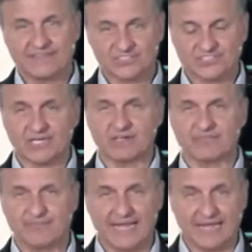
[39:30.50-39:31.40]
the Son
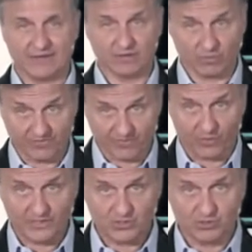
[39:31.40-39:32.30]
of Man,
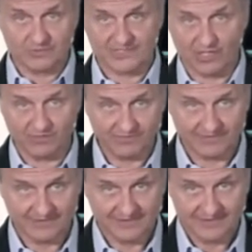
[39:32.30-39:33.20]
referring to himself,
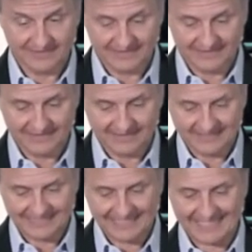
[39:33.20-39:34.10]

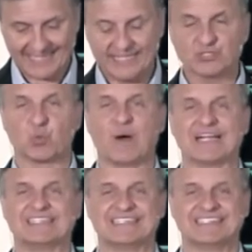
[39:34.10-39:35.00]
is what?